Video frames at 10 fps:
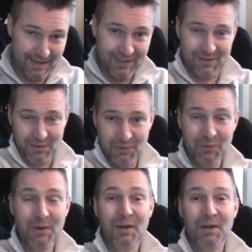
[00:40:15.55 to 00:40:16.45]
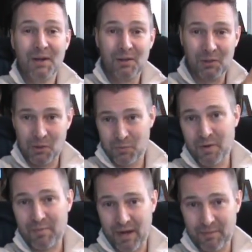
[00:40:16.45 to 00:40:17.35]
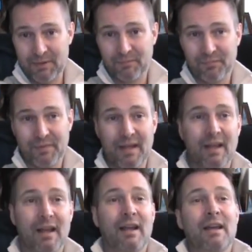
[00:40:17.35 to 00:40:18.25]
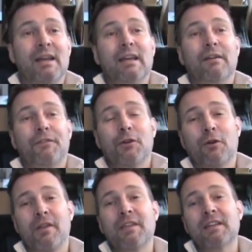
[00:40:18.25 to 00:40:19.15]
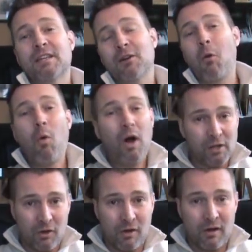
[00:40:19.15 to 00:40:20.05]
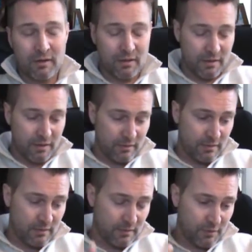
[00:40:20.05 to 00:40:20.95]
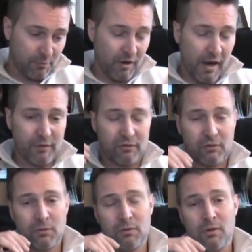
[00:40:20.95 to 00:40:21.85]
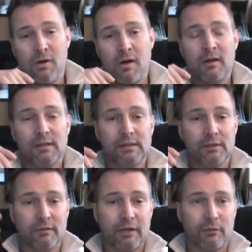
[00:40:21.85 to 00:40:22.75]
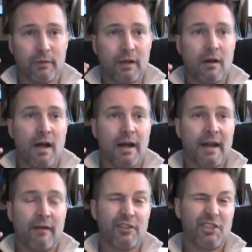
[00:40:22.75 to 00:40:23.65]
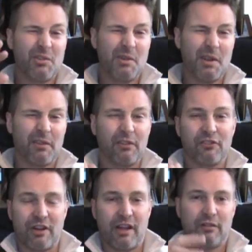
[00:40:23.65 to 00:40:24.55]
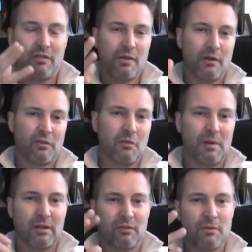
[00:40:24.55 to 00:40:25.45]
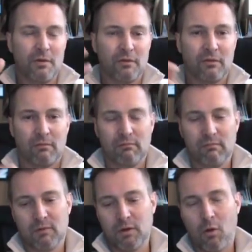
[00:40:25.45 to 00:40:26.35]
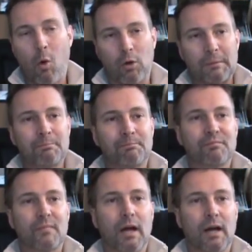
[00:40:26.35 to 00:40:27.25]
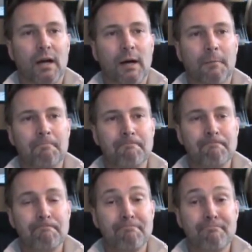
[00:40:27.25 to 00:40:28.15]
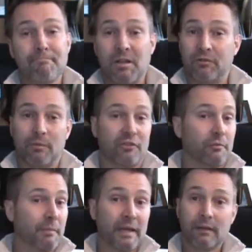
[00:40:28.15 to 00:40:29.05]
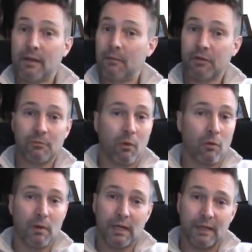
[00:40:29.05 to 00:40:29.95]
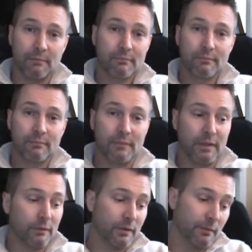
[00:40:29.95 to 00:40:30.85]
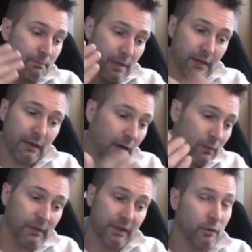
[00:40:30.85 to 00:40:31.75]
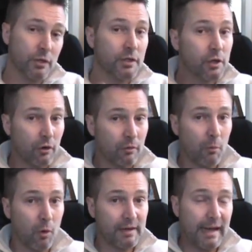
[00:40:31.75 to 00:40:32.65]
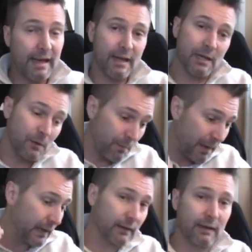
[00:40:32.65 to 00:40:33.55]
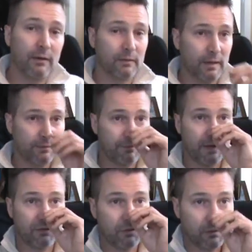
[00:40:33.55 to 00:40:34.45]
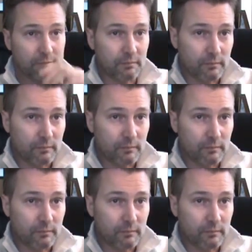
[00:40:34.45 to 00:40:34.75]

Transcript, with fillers: into loan repayment. If you're in the tier 1 law, you know, you're the private school law, and you graduate there, on average 2 years and change. 2 years, 2 months, 2 years and a quarter. Because you're just making that much more money. And you can pay down, even though you incurred more debt, you're paying it down a lot faster.